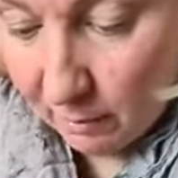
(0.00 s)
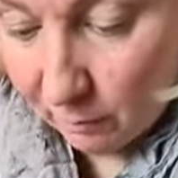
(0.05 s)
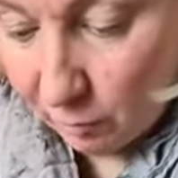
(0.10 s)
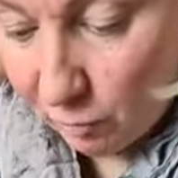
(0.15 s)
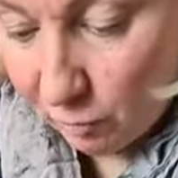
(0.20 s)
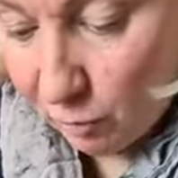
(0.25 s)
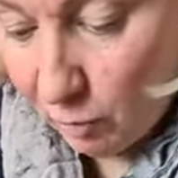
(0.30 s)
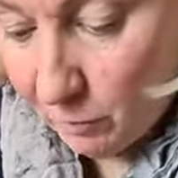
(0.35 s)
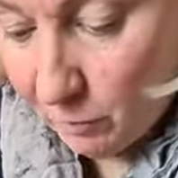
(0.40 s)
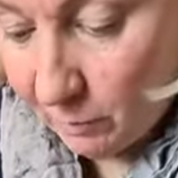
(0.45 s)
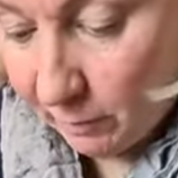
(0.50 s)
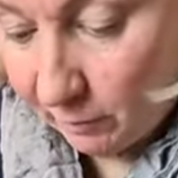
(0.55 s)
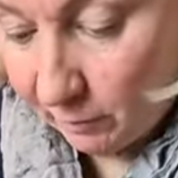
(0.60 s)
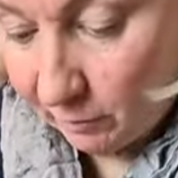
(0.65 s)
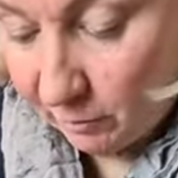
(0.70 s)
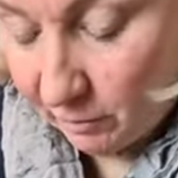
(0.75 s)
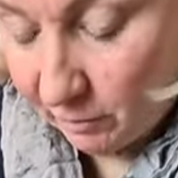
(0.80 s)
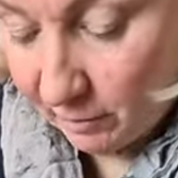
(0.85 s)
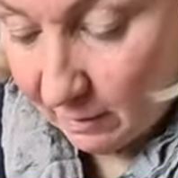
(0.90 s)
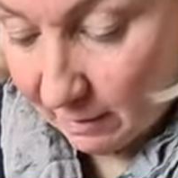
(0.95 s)
too
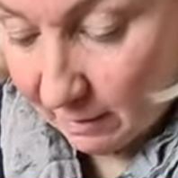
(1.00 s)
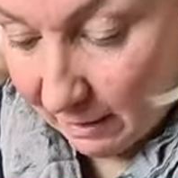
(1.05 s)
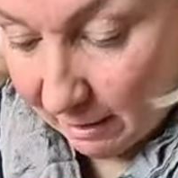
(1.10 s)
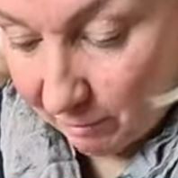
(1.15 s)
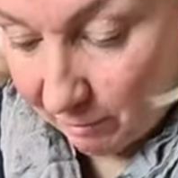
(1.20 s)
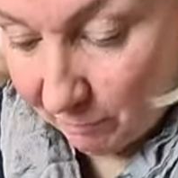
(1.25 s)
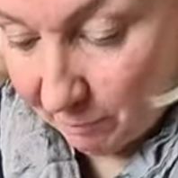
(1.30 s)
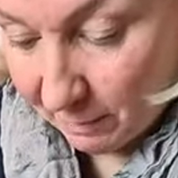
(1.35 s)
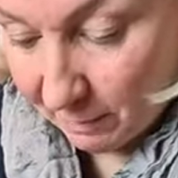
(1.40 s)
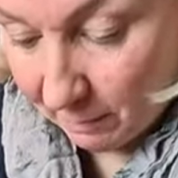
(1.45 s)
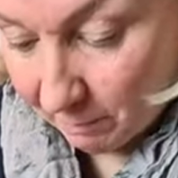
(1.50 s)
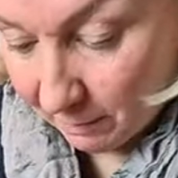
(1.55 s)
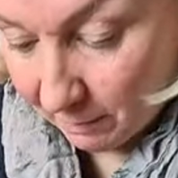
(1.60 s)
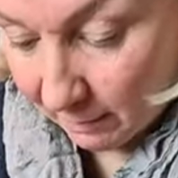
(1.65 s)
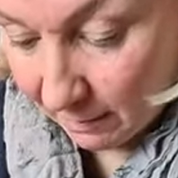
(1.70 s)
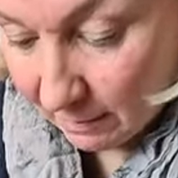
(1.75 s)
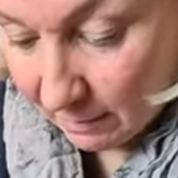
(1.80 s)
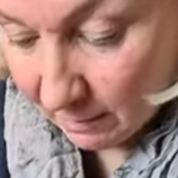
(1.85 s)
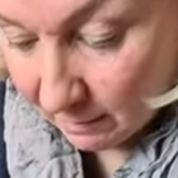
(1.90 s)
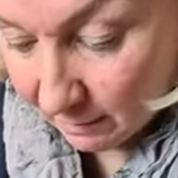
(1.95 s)
much
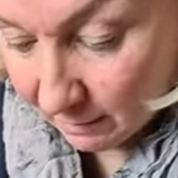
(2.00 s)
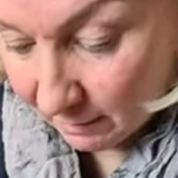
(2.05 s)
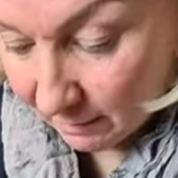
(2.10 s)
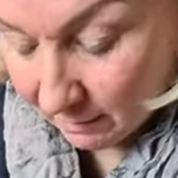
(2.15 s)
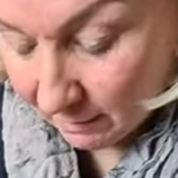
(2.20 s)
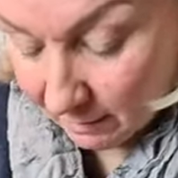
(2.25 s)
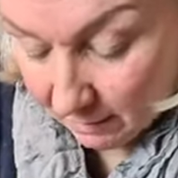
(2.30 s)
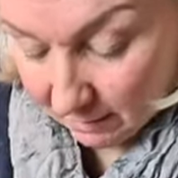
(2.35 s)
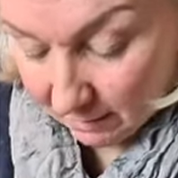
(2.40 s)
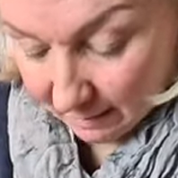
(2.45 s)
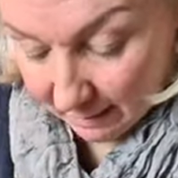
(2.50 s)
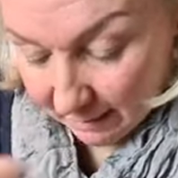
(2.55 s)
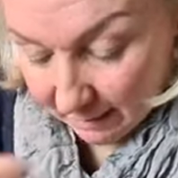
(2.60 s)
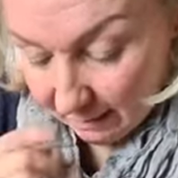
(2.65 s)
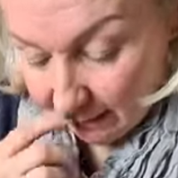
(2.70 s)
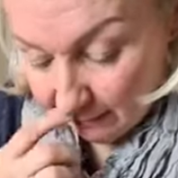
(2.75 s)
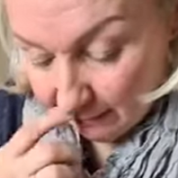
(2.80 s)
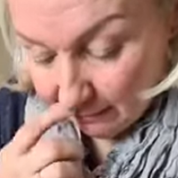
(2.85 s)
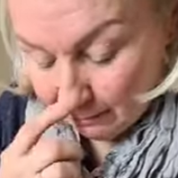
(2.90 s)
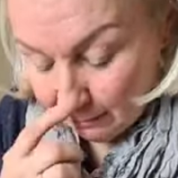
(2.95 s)
FPP,
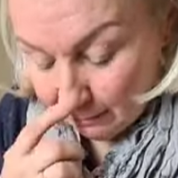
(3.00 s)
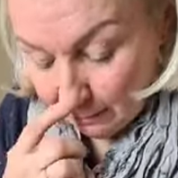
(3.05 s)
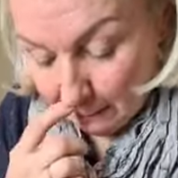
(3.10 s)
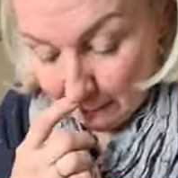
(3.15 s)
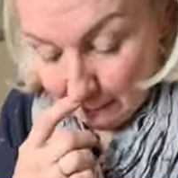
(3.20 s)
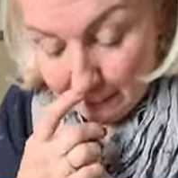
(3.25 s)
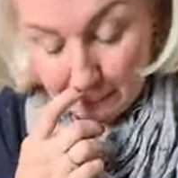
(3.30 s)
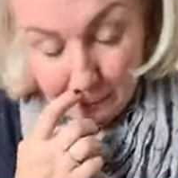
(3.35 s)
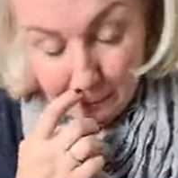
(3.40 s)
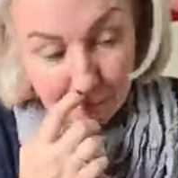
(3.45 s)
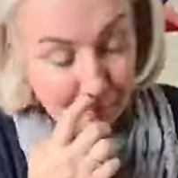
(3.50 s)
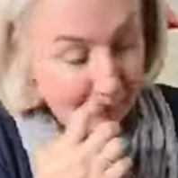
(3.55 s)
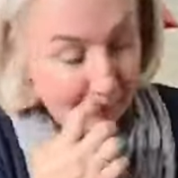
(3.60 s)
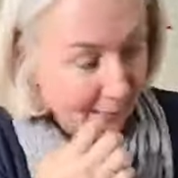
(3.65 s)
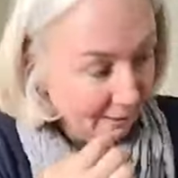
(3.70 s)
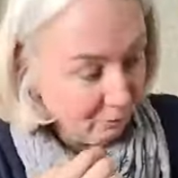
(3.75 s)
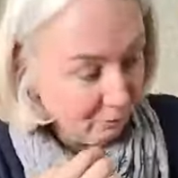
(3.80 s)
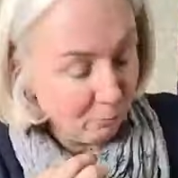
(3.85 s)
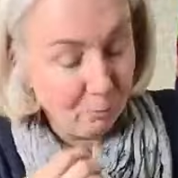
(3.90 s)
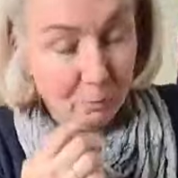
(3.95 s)
and you don't really
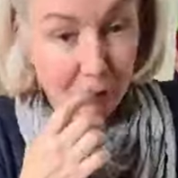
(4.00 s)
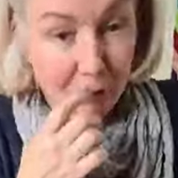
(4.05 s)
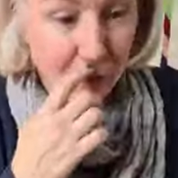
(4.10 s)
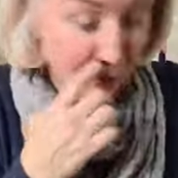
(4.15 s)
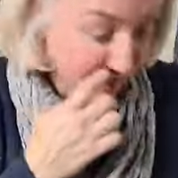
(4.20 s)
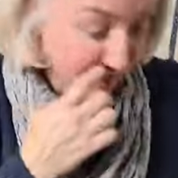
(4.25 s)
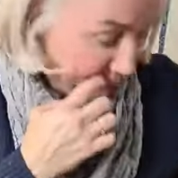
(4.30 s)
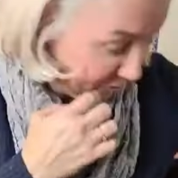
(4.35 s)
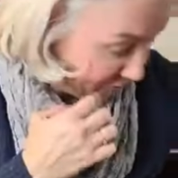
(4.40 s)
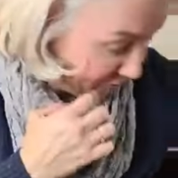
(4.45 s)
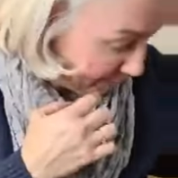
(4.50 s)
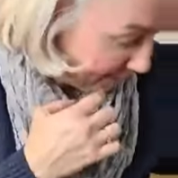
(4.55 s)
have to worry too much